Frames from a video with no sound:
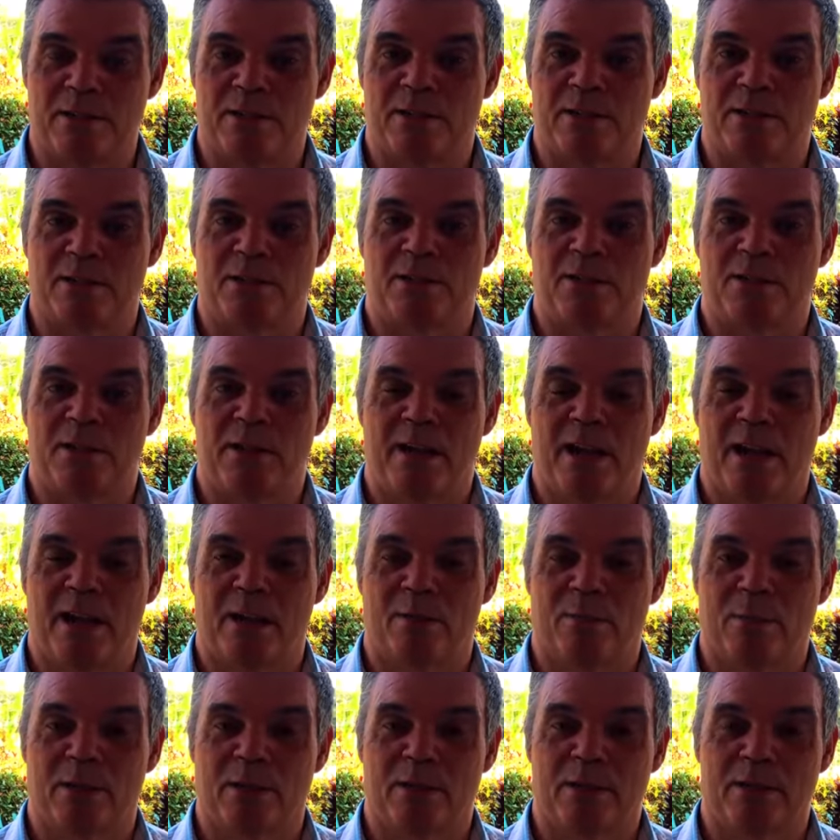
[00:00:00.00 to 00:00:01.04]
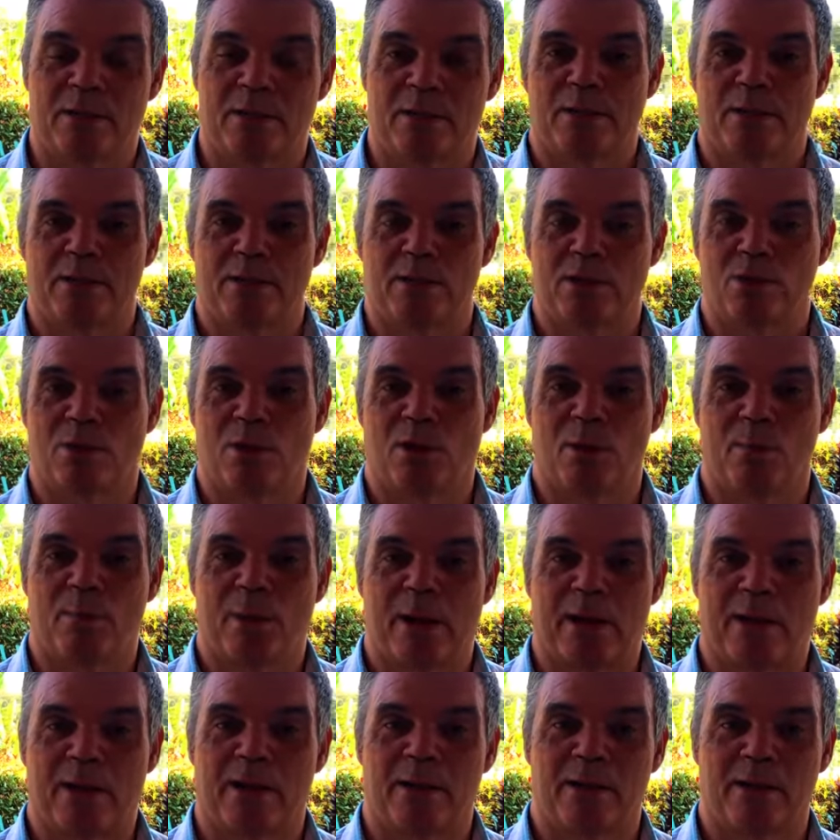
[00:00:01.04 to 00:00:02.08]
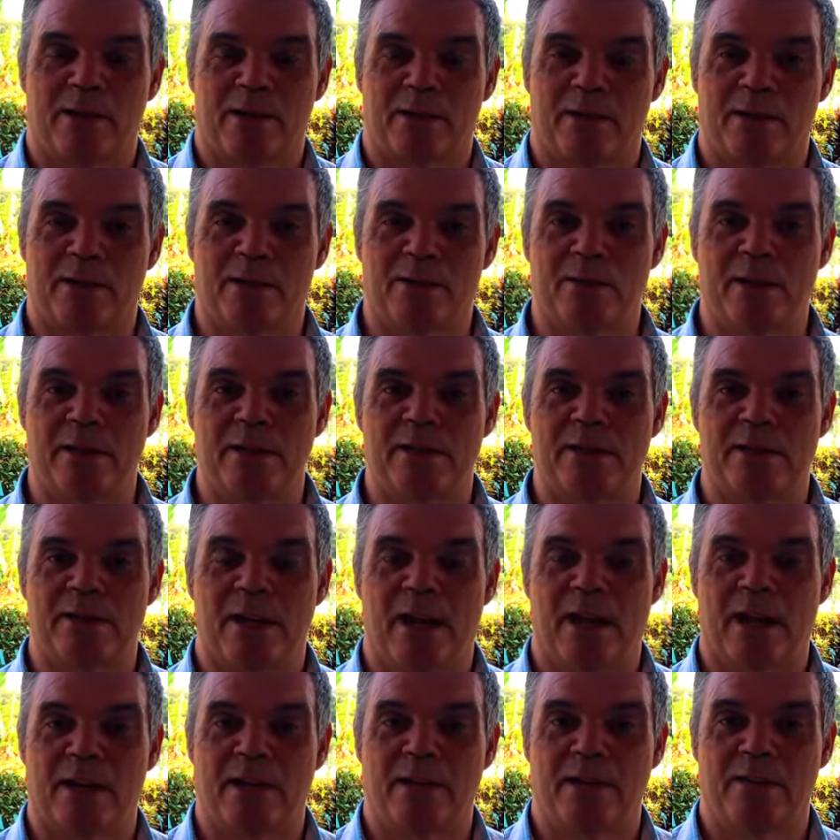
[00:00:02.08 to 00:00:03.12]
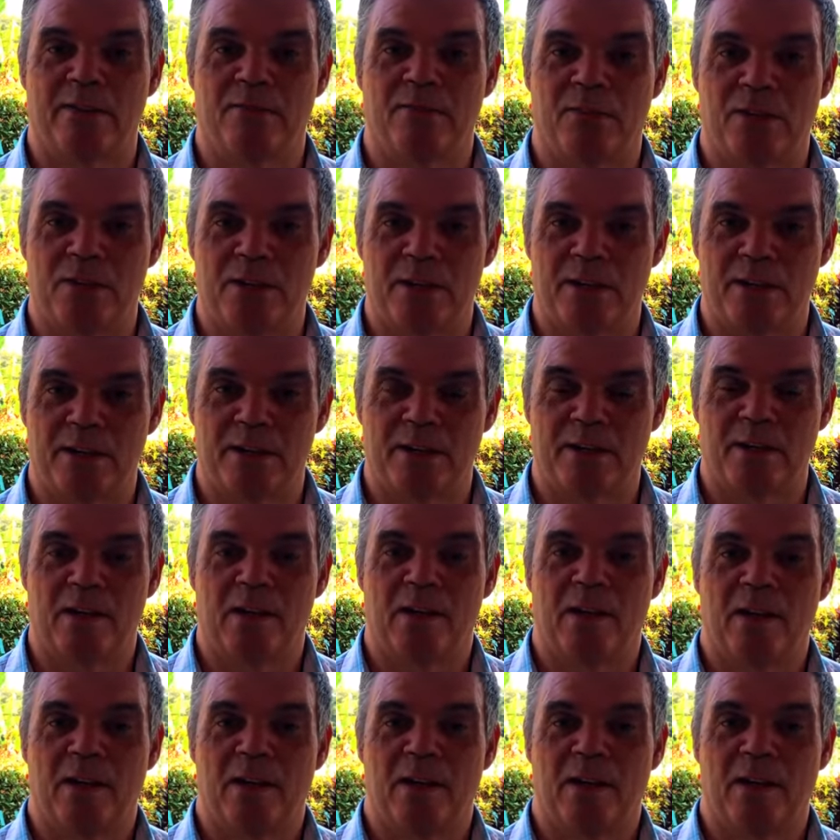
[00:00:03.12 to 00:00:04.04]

There's three elements: the solar panel, the grid tie inverter,